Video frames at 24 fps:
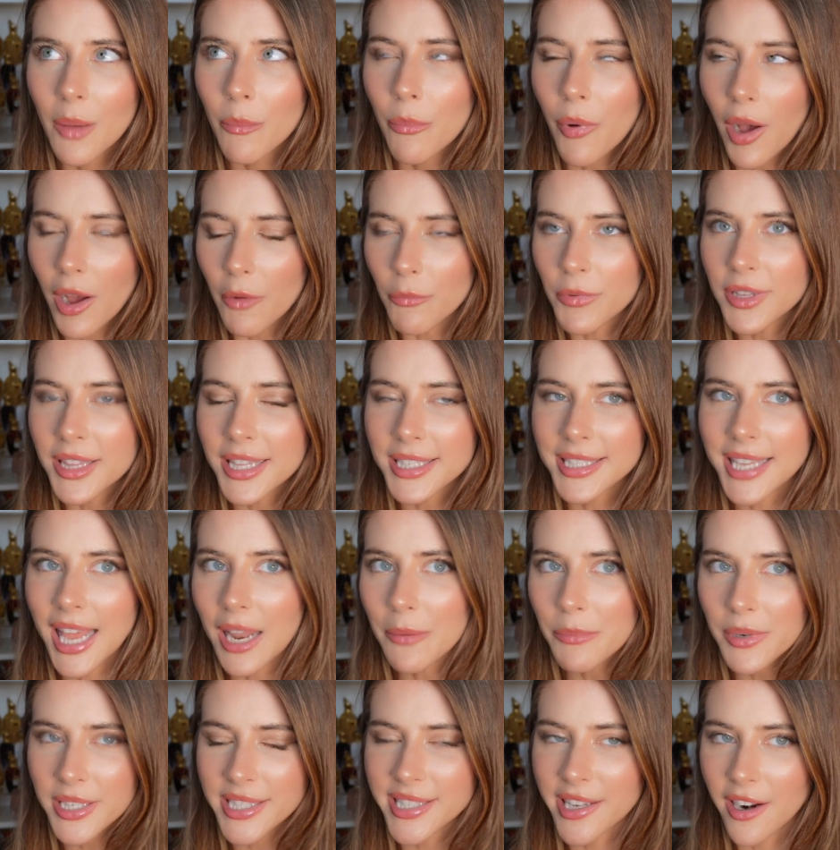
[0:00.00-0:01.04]
but with the
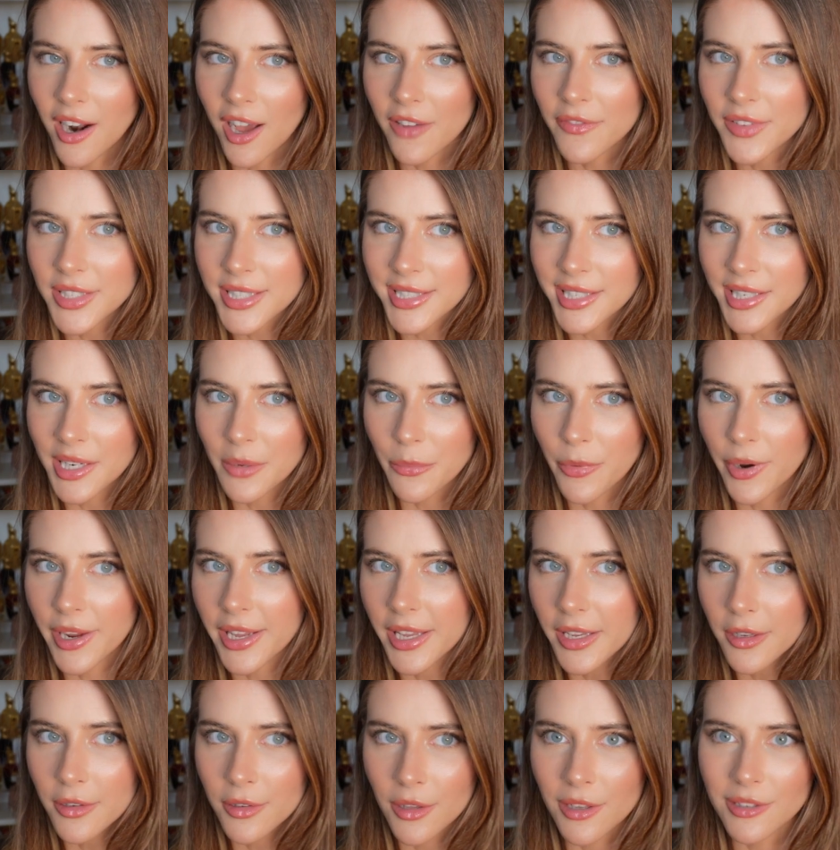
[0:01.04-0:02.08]
10% off, it's gonna bring
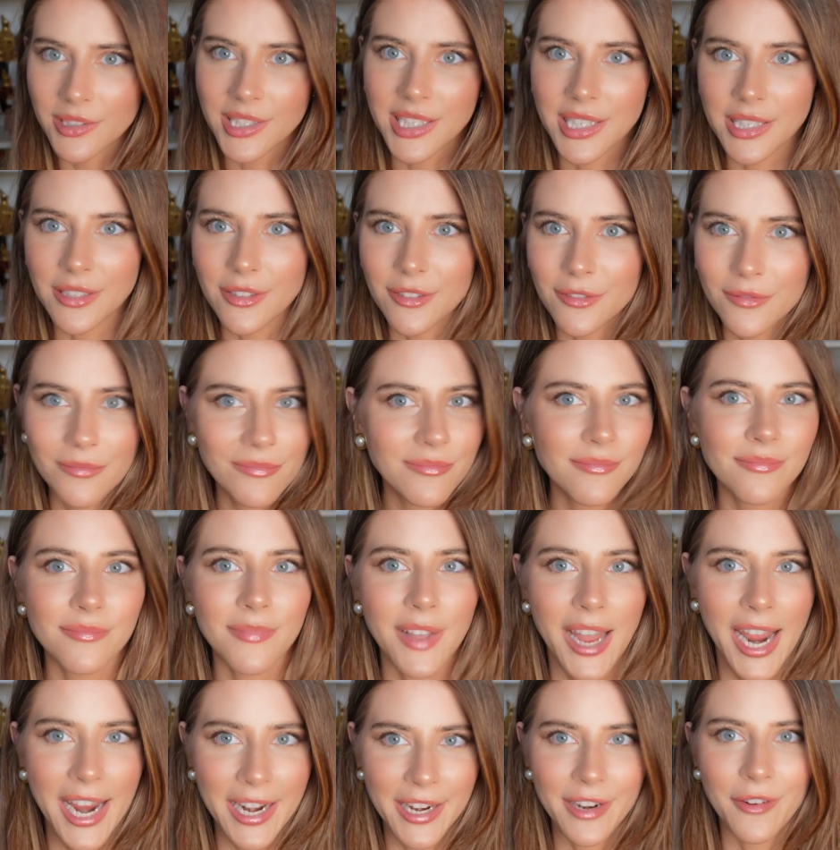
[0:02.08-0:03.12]
it close to
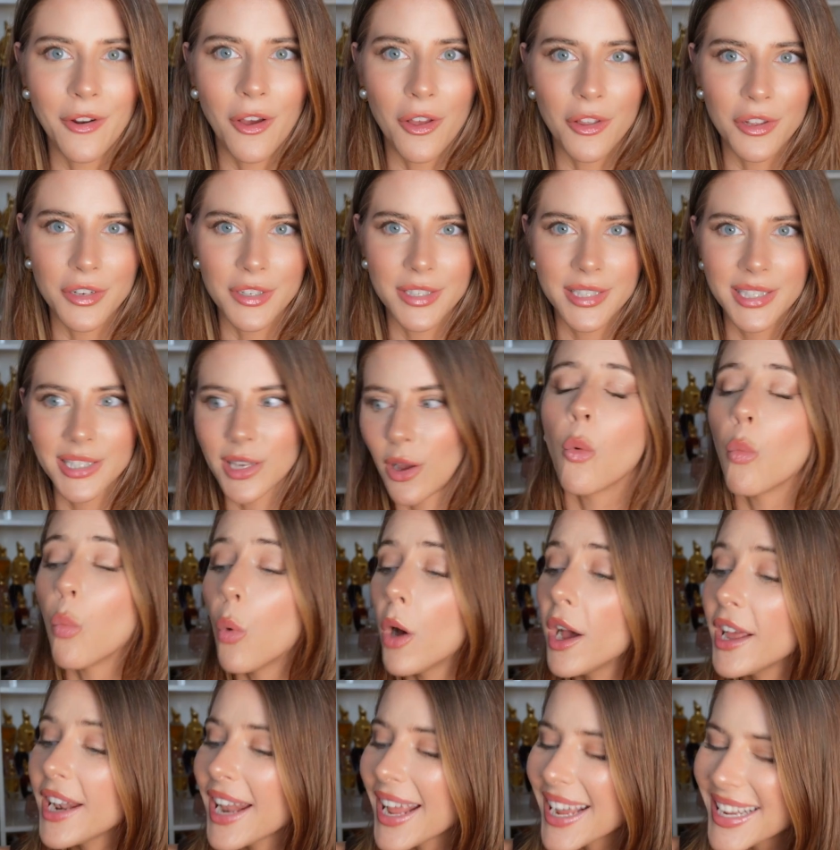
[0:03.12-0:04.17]
$80.
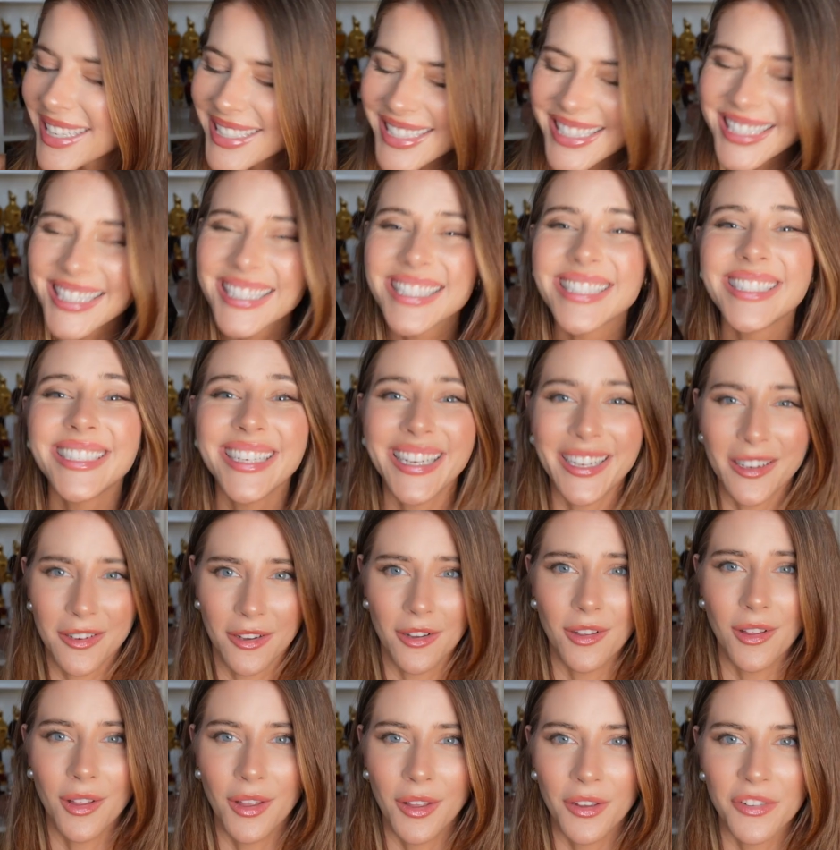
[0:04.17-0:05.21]
What a
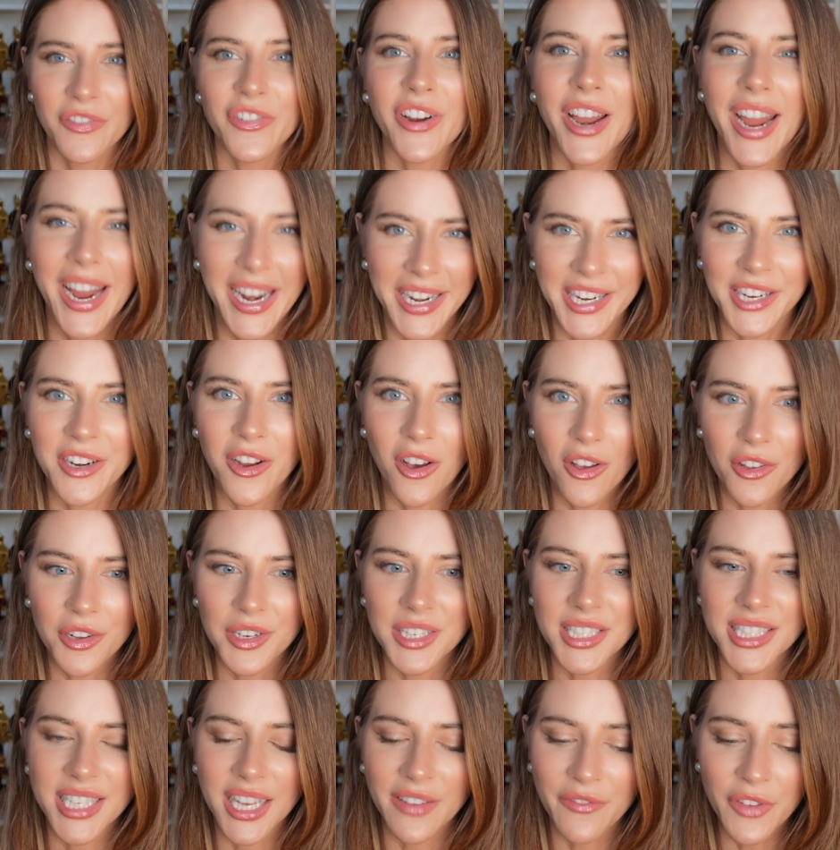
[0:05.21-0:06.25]
steal for
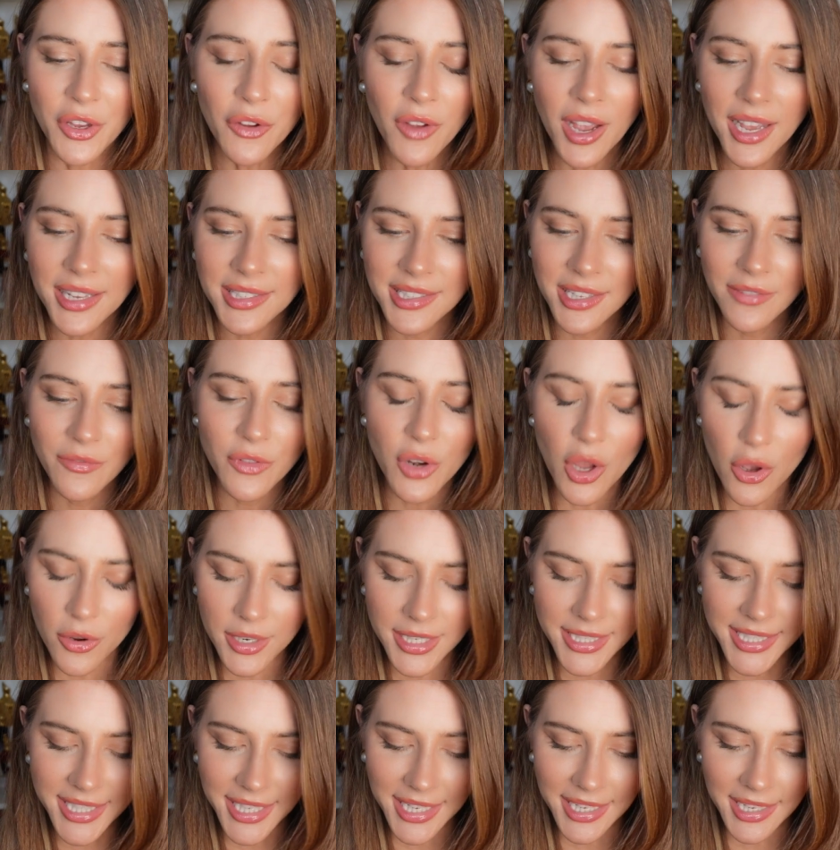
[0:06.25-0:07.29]
$80. If you guys have
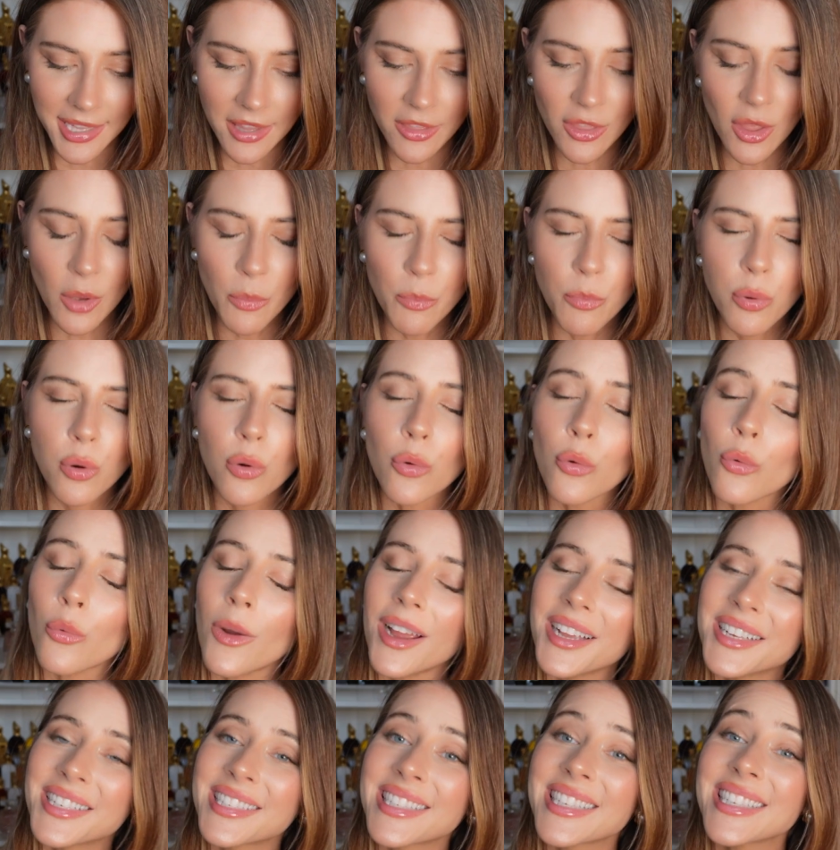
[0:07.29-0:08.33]
noticed, like the
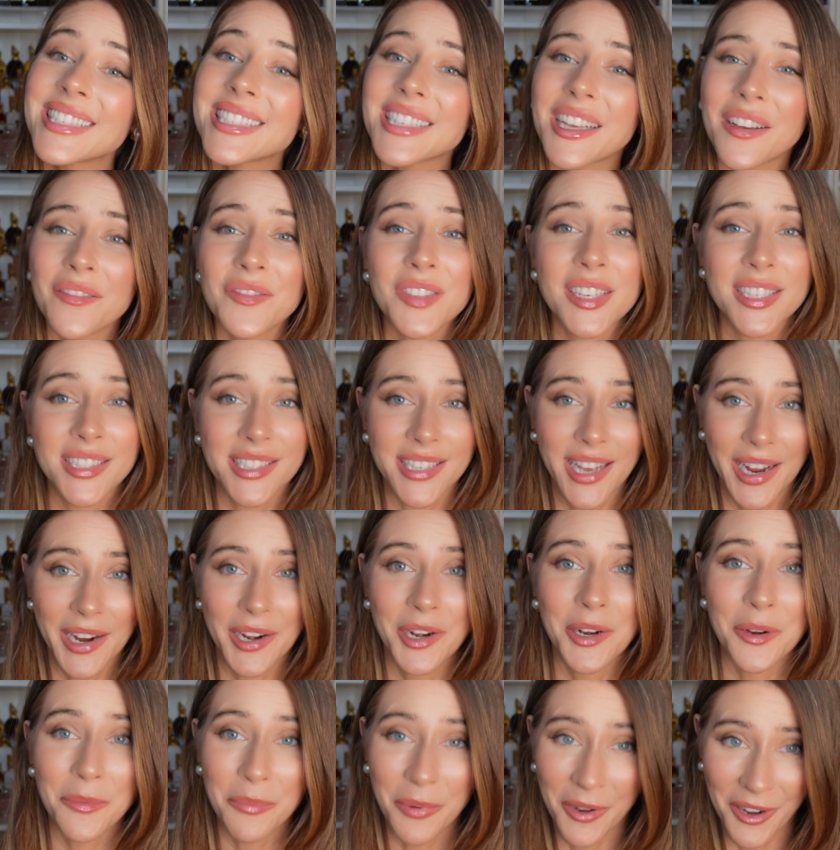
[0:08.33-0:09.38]
prices of
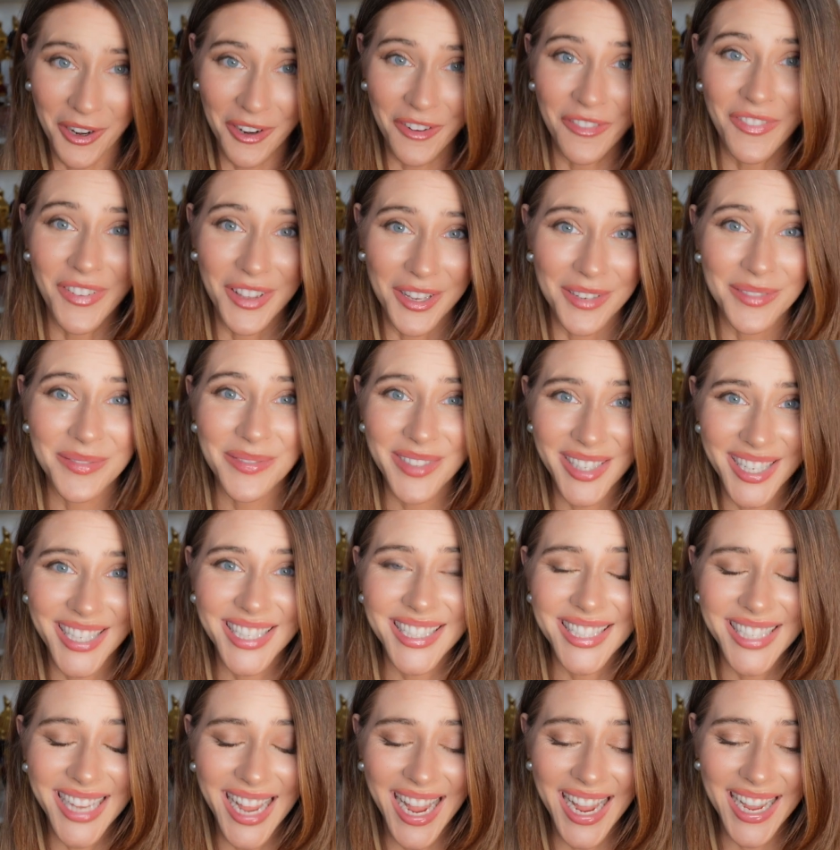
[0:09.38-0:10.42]
designer perfumes
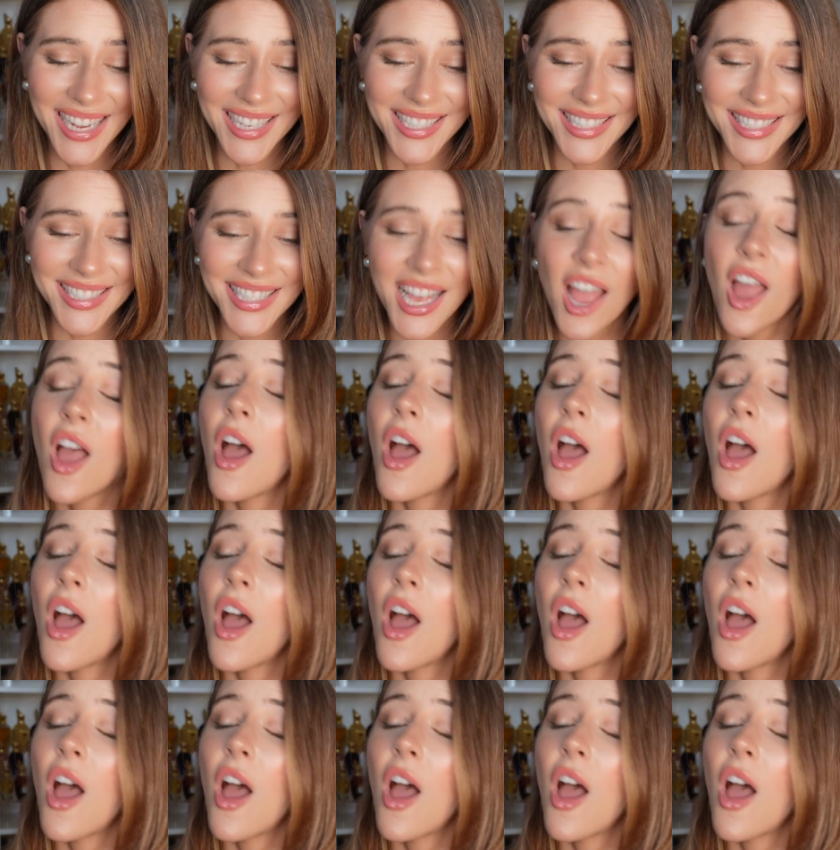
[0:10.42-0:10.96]
these days